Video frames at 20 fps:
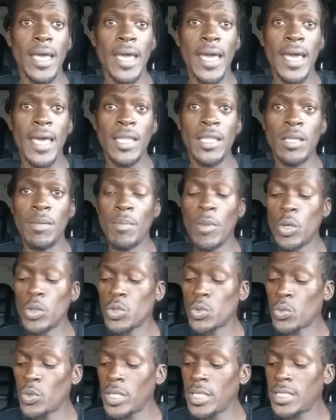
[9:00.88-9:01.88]
And the
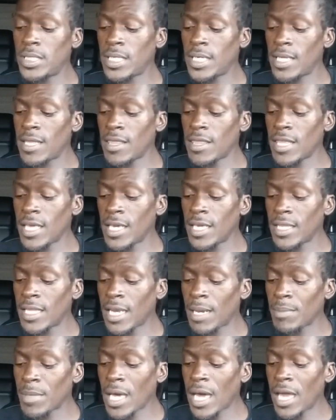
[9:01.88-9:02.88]
most recent thing
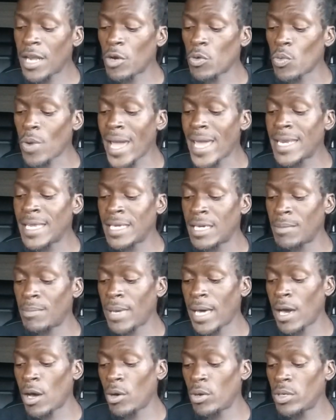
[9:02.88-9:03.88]
that I'm kind of writing
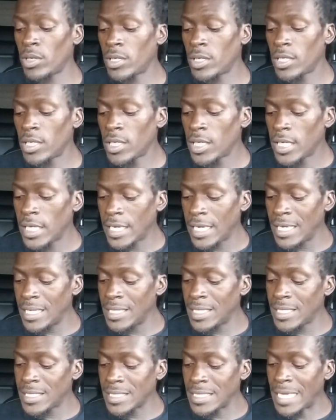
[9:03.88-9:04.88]
about
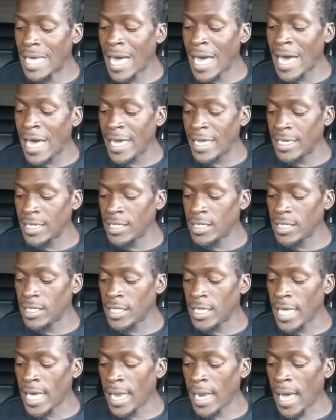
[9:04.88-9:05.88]
in this guide
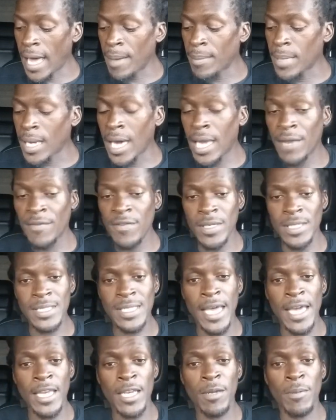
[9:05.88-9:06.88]
that I'm kind of
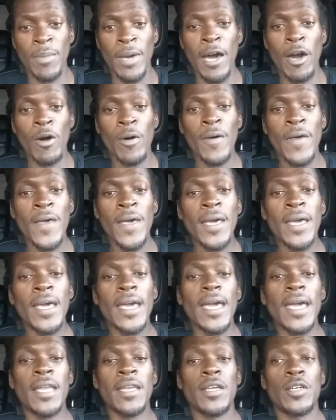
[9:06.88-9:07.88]
excited about,
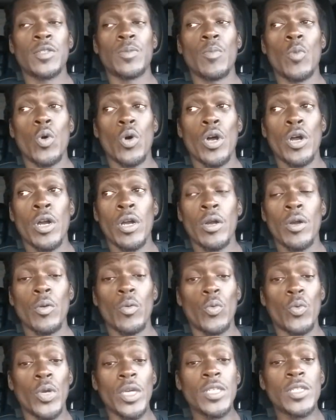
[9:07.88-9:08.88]
and there's more
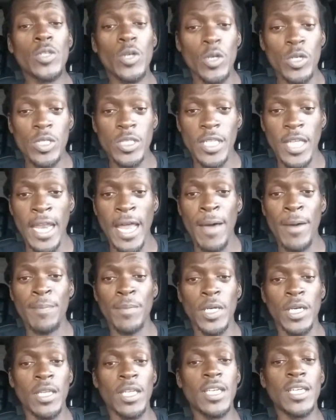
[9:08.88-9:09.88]
research that
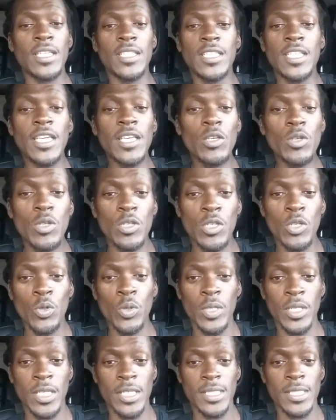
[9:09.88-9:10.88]
I'm going to continue to
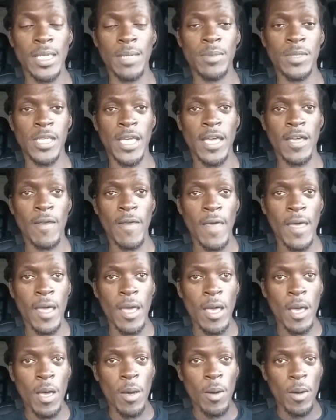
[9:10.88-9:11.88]
do in this subject
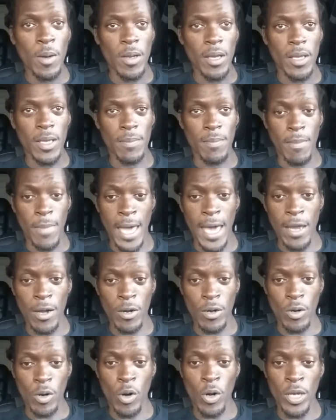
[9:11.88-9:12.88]

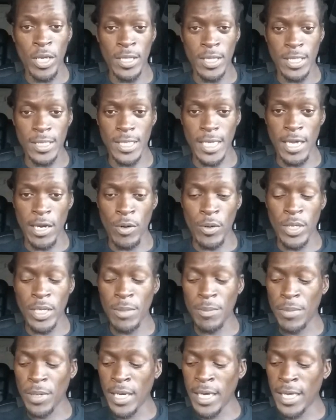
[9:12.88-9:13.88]
matter or in this
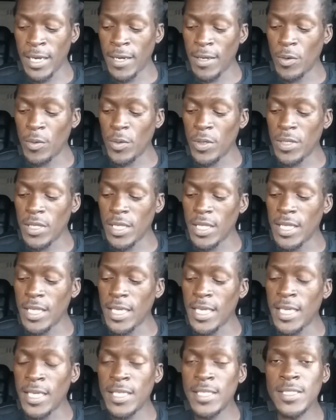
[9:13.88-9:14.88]
area, but
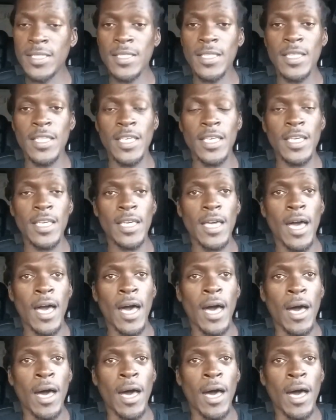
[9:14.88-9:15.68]
is the